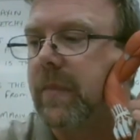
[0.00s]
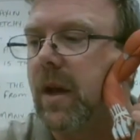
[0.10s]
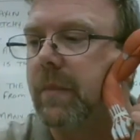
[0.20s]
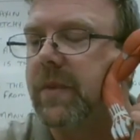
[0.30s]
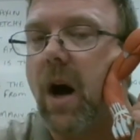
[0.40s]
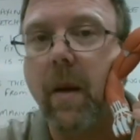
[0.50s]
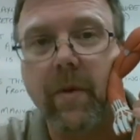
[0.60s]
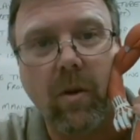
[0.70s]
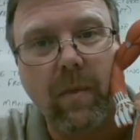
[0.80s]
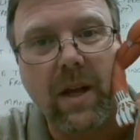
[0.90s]

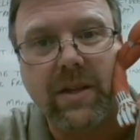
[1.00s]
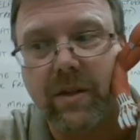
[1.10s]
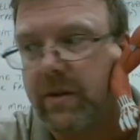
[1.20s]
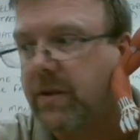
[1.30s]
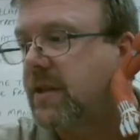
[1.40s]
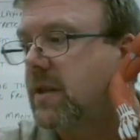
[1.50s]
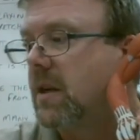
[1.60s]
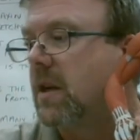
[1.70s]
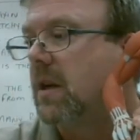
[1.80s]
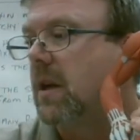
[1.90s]
abdominal muscles,
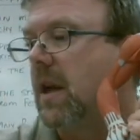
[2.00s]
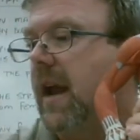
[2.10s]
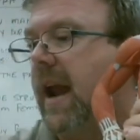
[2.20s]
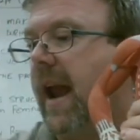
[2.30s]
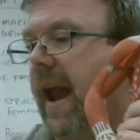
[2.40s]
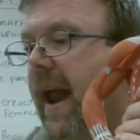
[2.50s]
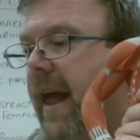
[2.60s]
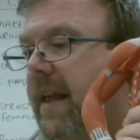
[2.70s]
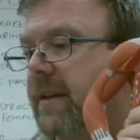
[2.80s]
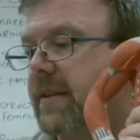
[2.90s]

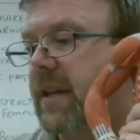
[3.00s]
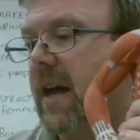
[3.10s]
and